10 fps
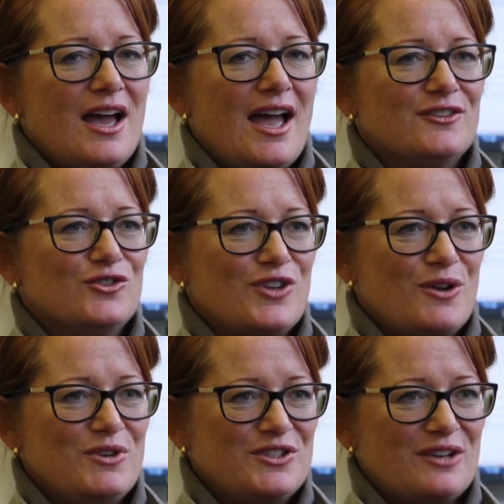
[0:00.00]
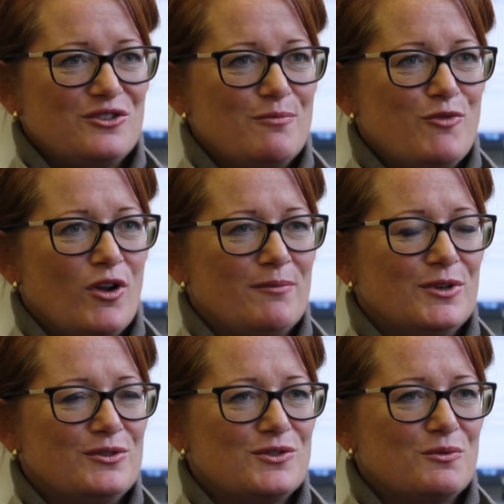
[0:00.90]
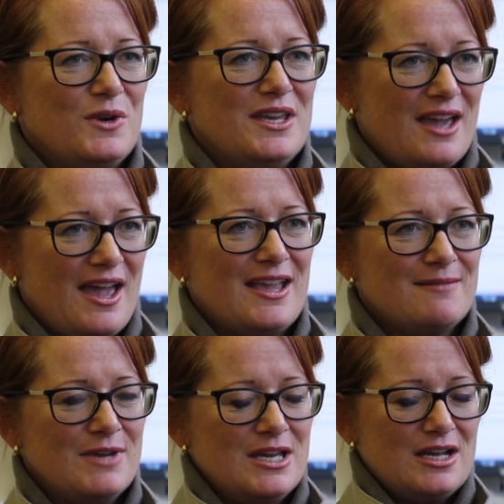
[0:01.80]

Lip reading: And so we set an appointment, we came,